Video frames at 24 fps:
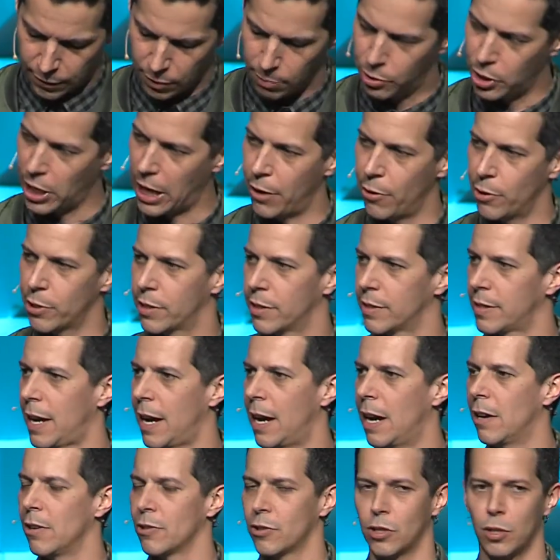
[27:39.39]
Jairus'
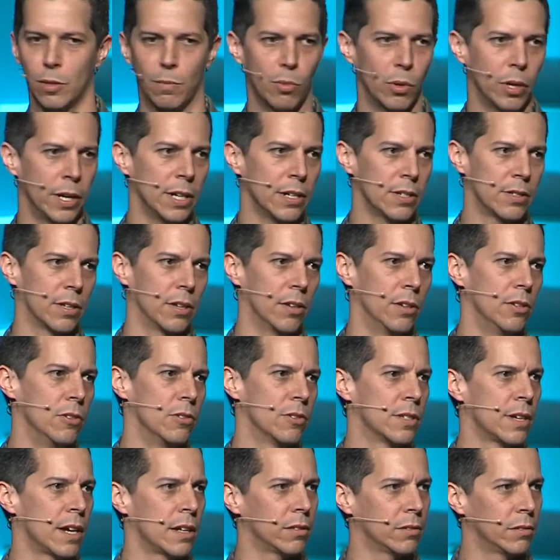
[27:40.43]
house who brings the news
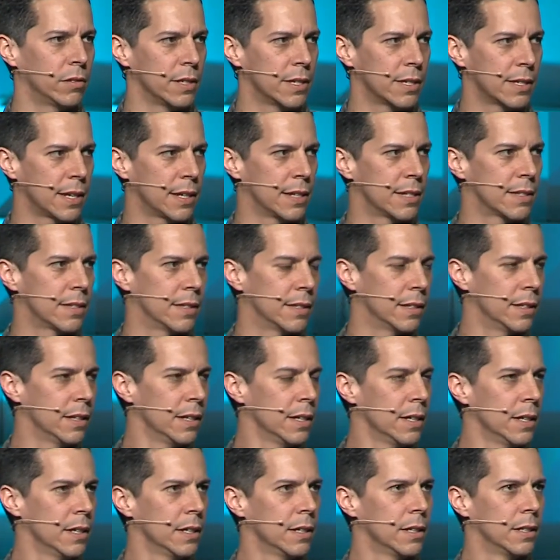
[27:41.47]
not only says that
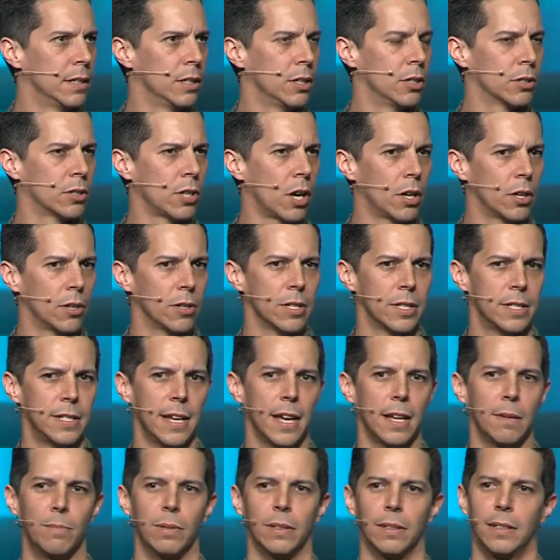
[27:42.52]
your daughter is
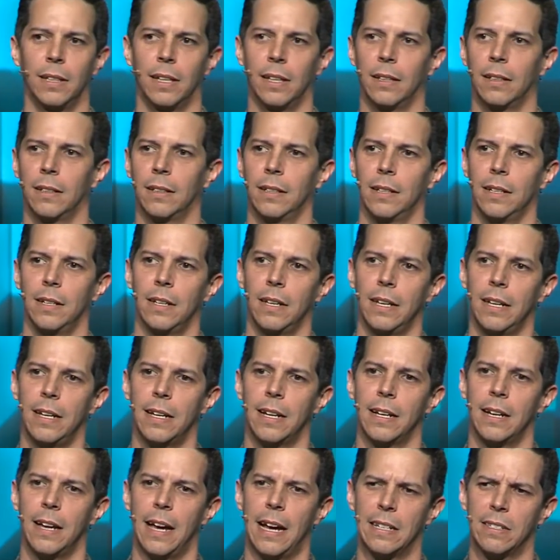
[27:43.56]
dead, but then he
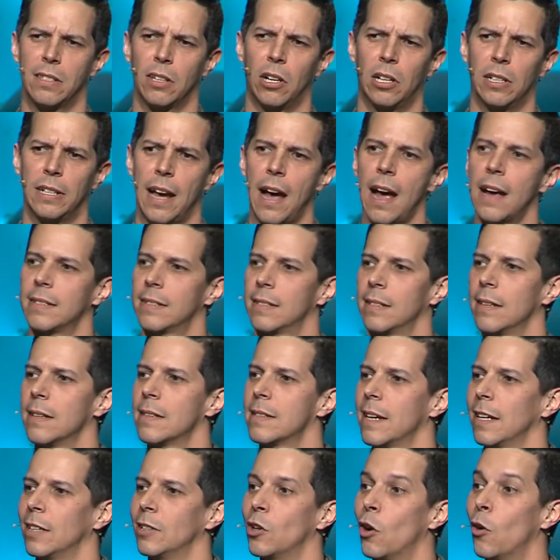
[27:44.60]
has the audacity to
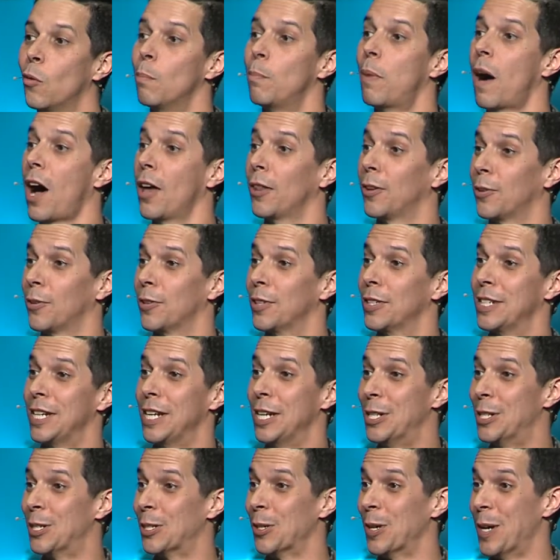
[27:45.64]
say, don't bother the
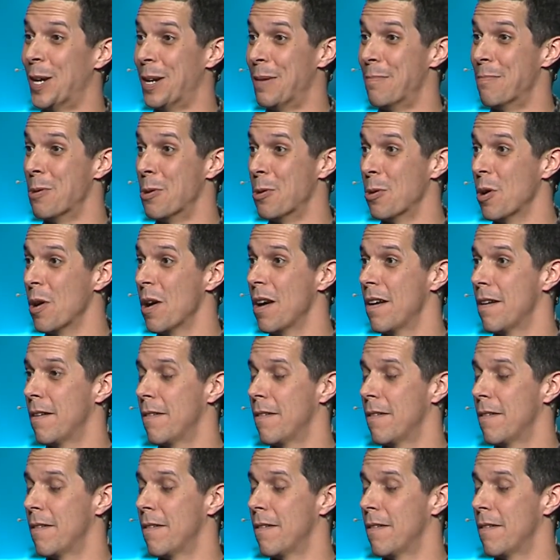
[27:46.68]
teacher anymore.